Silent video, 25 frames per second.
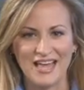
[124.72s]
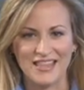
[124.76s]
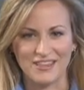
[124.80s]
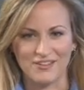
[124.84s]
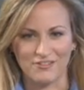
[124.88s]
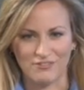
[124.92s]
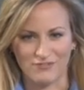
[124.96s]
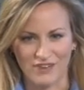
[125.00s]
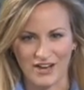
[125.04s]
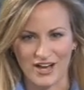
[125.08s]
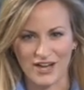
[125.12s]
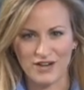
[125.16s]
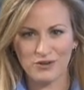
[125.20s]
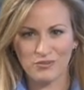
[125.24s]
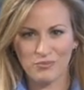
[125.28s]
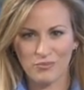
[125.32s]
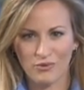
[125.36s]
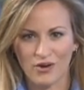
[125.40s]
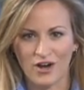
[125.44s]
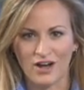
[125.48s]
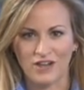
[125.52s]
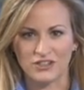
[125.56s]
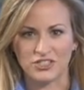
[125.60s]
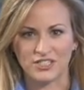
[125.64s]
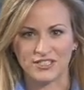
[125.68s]
The final
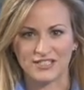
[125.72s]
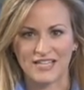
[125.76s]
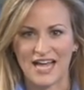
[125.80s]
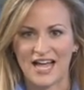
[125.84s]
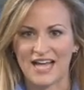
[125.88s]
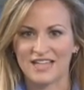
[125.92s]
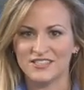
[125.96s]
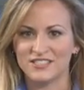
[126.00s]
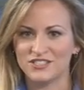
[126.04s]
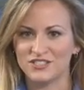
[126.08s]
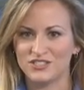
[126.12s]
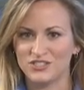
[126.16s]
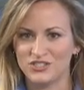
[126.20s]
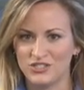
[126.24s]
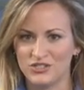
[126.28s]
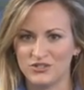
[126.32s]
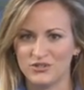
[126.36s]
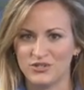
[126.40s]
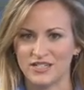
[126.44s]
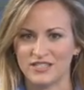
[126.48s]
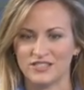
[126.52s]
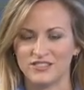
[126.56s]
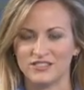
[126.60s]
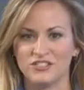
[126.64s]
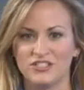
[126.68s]
project asks
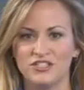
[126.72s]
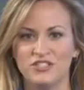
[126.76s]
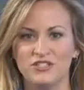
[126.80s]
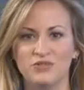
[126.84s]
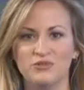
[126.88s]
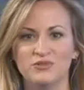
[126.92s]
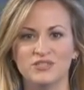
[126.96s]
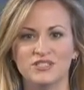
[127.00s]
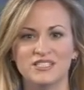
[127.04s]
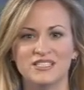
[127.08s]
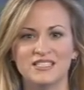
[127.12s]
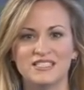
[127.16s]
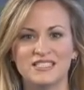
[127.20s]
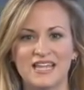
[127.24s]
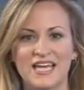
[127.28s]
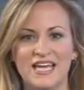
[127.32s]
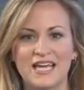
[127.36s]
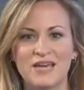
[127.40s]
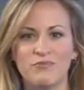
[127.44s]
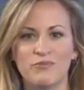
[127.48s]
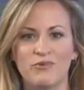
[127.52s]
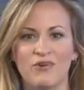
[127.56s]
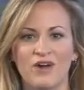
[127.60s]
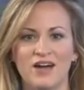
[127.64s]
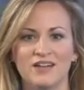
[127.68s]
students to use the
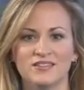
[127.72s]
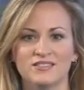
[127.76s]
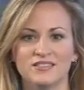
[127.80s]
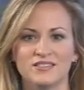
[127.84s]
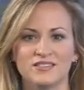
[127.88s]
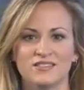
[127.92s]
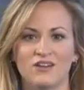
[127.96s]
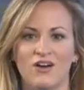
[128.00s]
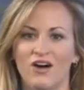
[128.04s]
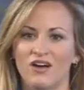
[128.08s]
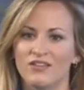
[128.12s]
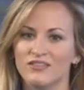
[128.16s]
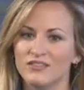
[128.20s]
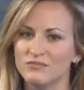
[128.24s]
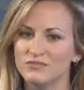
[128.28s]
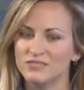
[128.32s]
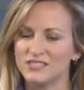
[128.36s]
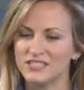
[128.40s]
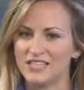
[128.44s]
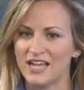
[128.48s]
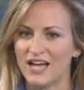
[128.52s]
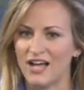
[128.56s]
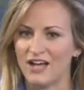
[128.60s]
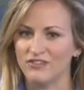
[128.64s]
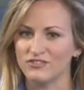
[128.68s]
same process on
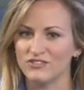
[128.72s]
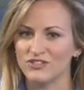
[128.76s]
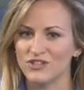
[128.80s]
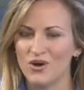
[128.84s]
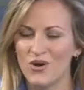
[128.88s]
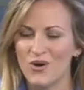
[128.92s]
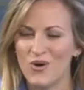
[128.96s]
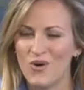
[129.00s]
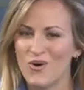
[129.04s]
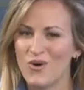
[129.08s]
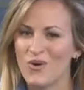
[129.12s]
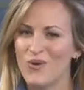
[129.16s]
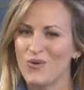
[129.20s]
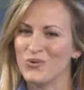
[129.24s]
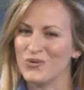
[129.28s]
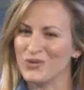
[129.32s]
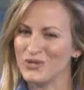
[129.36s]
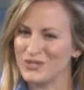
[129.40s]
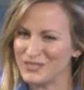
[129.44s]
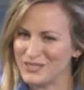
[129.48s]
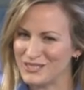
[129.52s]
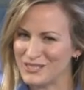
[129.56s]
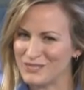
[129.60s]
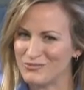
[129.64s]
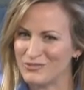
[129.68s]
themselves
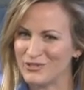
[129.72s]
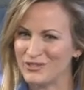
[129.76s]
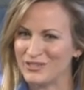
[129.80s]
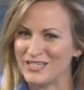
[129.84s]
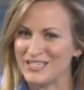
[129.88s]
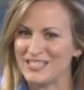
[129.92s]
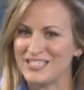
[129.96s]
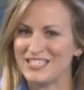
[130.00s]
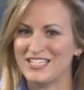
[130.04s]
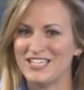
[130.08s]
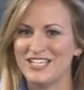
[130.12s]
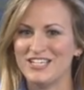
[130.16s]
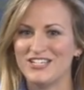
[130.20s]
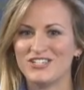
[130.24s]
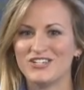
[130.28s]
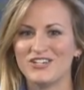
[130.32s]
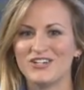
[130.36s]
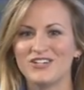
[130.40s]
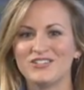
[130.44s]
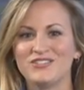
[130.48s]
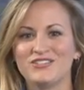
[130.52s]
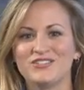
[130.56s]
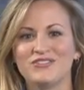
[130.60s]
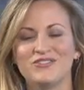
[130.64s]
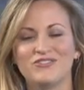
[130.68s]
or some willing
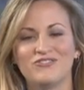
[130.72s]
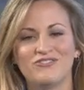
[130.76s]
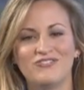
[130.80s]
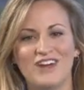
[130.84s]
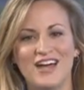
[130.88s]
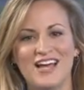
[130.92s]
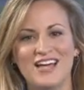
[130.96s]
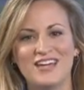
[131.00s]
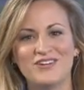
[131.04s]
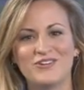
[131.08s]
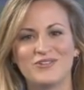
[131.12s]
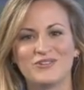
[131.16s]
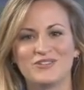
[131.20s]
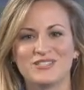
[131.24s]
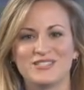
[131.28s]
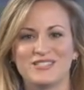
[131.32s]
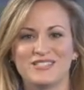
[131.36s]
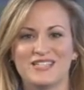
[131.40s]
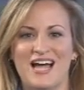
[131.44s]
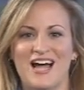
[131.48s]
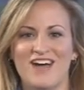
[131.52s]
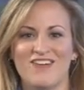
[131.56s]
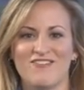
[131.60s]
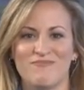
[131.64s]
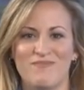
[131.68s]
teachers, friend, or
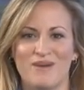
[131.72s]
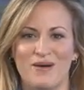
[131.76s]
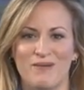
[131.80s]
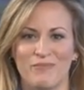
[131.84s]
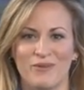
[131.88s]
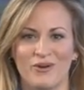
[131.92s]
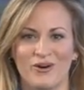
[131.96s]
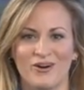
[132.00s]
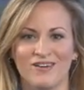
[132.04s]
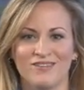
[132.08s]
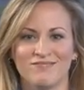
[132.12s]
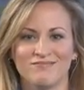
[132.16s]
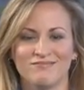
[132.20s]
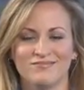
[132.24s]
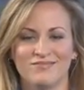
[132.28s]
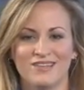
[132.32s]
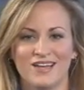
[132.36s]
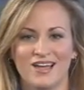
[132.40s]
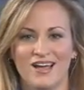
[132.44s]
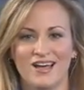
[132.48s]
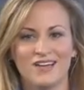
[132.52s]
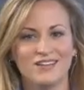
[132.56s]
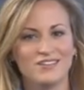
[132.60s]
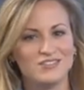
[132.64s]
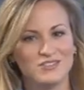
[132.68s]
staff member.
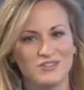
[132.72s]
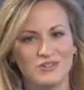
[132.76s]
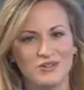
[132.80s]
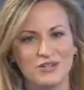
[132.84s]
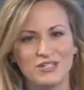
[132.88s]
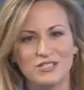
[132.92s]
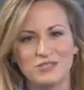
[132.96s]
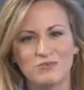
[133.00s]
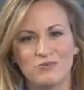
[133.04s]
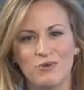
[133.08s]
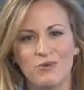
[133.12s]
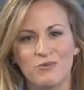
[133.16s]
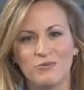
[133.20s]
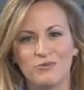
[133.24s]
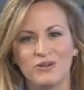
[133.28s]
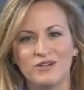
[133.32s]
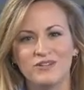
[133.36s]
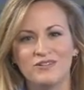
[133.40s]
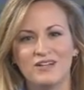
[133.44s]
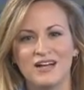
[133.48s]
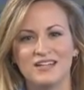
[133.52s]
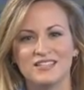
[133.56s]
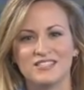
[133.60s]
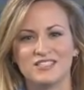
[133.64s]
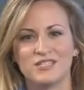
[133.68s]
Students won't
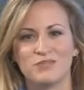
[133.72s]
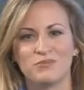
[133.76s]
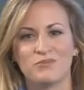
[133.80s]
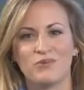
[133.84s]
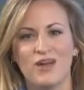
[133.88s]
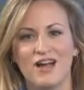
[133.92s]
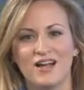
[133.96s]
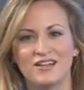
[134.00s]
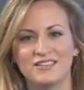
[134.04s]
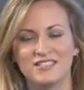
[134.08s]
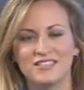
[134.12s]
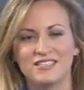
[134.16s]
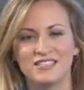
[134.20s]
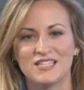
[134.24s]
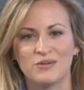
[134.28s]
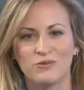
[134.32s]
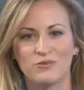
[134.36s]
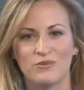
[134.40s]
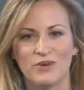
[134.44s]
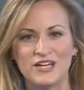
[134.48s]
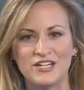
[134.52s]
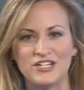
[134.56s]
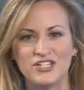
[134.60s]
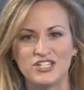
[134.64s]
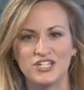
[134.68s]
realize they're practicing
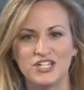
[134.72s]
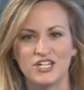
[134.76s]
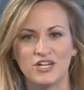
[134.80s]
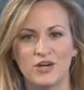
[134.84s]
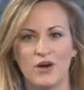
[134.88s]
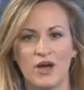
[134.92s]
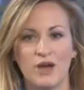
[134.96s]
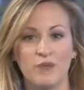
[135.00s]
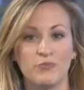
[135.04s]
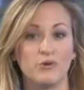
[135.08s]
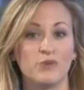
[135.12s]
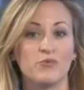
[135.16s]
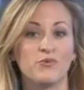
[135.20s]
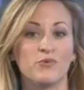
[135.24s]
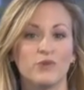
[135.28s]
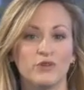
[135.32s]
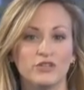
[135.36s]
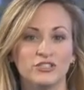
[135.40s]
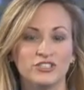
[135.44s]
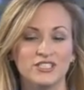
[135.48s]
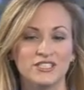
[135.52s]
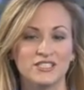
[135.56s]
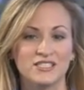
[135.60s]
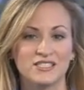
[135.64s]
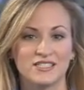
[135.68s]
ratio and
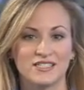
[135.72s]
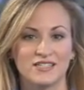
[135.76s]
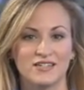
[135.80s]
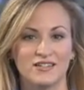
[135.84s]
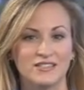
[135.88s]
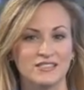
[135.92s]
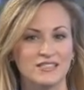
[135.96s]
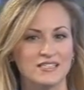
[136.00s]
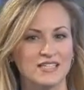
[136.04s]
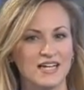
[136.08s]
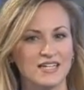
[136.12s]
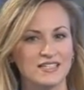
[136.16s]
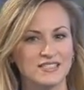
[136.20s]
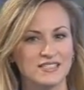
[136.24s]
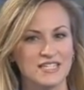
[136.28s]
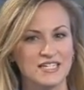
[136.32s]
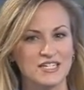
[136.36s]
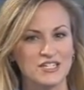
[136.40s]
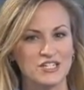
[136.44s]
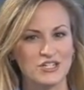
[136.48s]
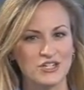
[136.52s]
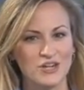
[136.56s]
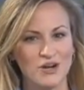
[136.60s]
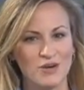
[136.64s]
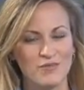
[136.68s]
proportion skills as they
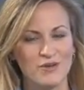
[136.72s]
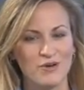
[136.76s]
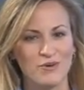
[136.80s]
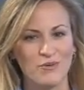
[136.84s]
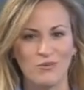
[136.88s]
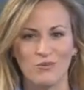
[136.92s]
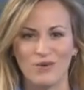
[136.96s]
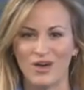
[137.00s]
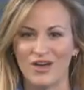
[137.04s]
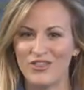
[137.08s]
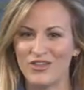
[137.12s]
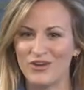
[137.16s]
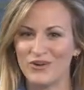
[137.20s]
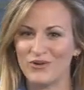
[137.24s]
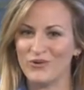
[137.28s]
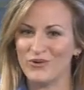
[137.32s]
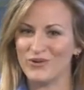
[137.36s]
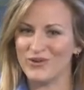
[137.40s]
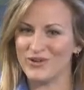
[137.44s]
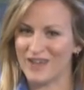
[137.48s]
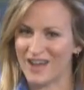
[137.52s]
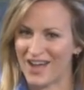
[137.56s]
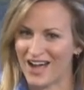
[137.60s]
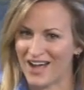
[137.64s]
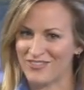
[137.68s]
determine whether
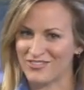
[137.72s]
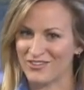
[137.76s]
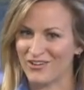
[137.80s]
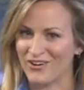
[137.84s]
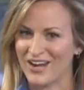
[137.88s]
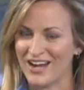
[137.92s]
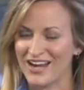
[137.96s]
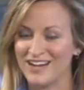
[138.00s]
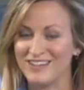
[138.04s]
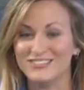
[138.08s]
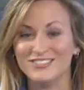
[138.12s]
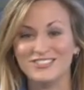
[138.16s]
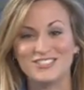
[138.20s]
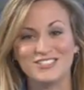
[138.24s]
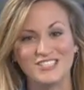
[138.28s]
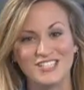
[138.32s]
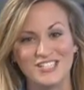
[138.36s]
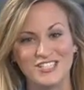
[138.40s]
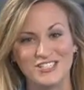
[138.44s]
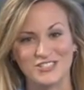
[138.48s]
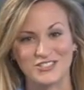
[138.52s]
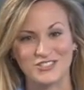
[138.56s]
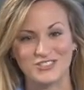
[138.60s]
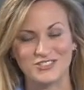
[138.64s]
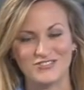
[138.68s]
or not their English
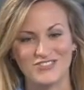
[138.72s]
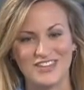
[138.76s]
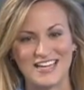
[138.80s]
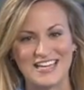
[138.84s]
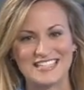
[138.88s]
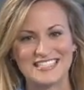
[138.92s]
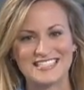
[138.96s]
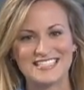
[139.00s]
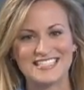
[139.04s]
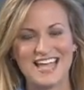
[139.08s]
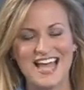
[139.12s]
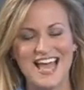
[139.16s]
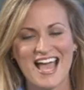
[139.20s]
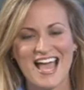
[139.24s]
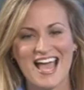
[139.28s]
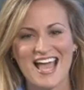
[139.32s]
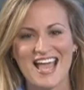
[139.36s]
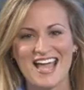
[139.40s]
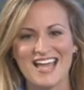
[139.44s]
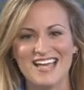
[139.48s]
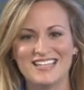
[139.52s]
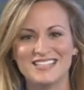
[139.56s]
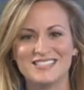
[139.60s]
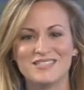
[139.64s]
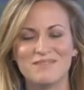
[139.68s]
teacher's face
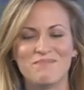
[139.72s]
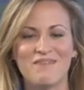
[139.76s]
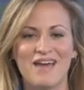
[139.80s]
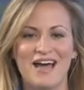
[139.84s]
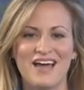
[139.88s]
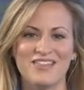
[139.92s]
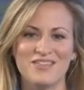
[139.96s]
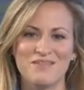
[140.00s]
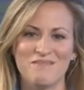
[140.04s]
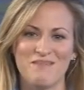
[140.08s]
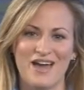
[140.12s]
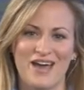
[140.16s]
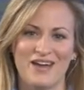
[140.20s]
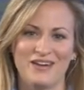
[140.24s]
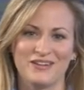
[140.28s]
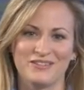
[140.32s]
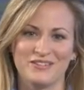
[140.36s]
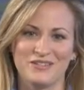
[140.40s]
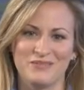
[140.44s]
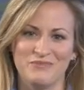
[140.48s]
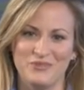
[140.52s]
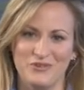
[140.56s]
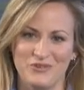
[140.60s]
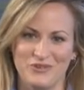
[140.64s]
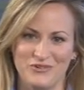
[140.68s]
is
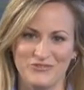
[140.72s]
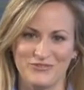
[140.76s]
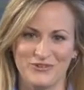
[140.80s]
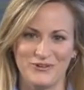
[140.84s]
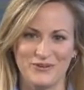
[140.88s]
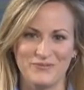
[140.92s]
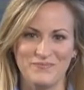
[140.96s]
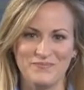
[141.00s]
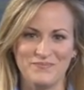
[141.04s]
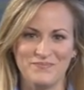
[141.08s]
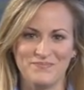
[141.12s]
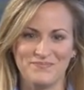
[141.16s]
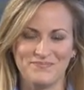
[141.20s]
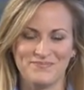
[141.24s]
mathematically beautiful.